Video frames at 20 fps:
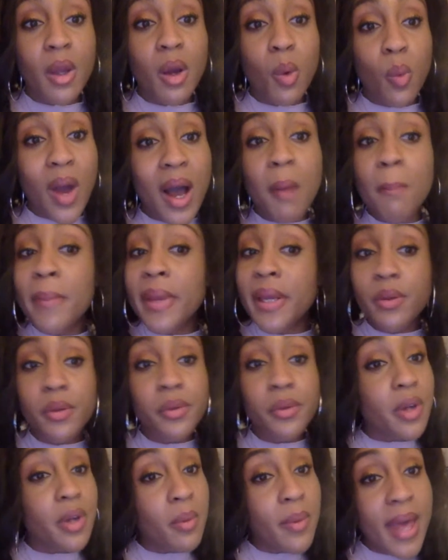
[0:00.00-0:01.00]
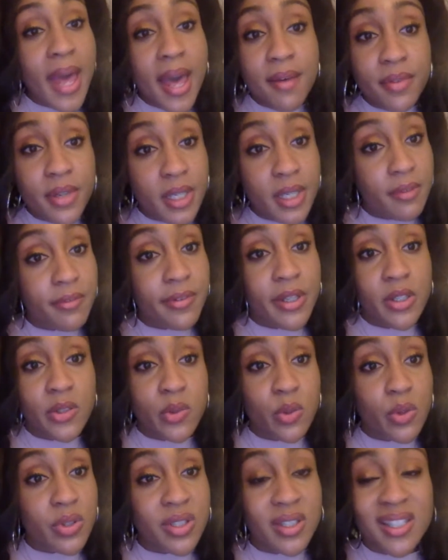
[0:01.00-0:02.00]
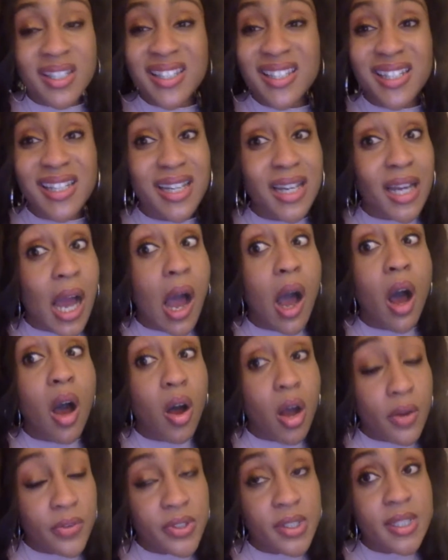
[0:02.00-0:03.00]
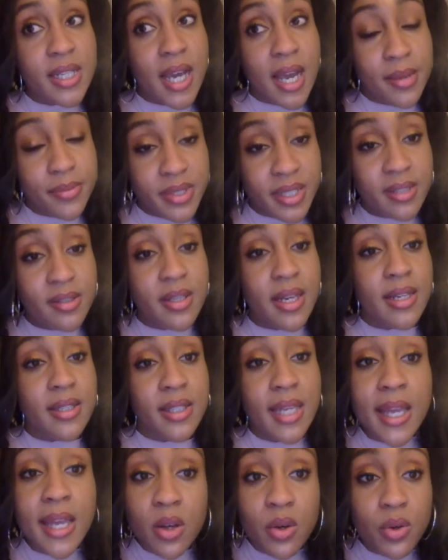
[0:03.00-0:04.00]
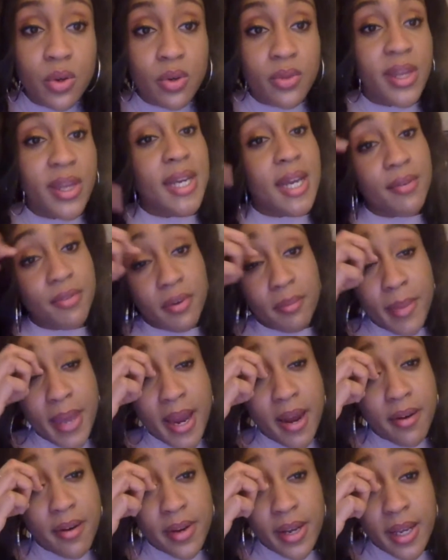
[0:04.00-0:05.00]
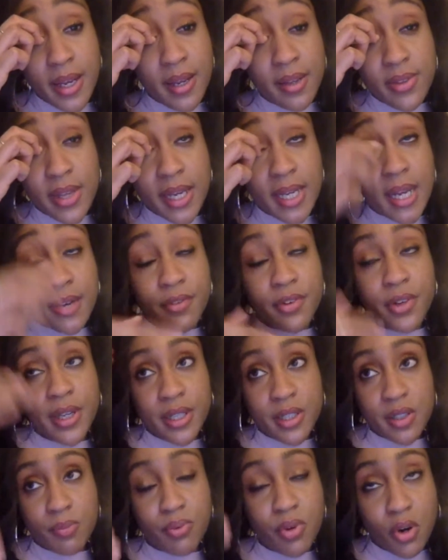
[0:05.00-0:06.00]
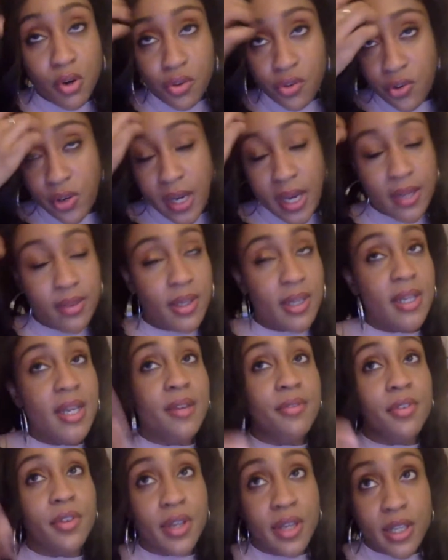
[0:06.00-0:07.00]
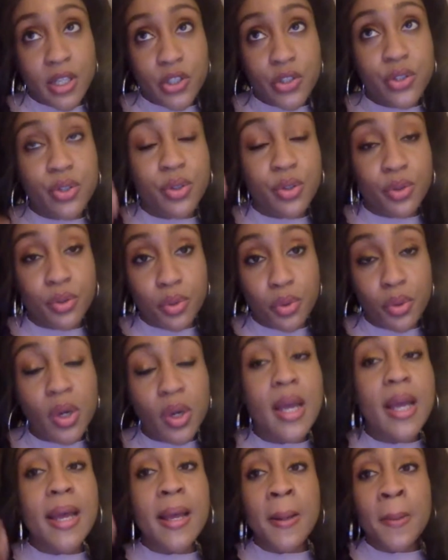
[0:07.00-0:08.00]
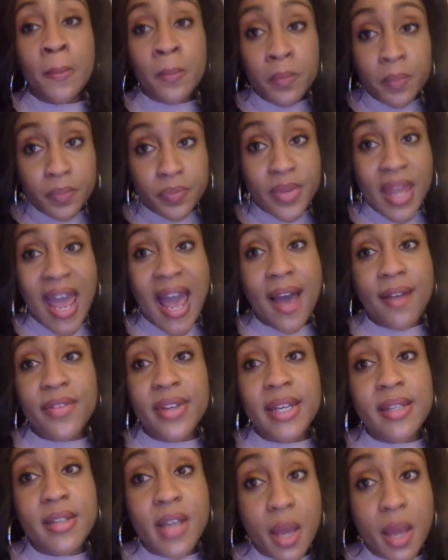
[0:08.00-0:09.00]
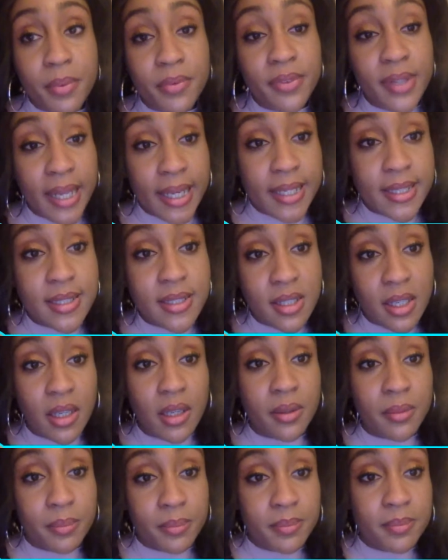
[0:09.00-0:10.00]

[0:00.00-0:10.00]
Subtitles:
While men who don't have any resources, oftentimes they stay single, they never marry, they never get to procreate, they never get to have any type of legacy.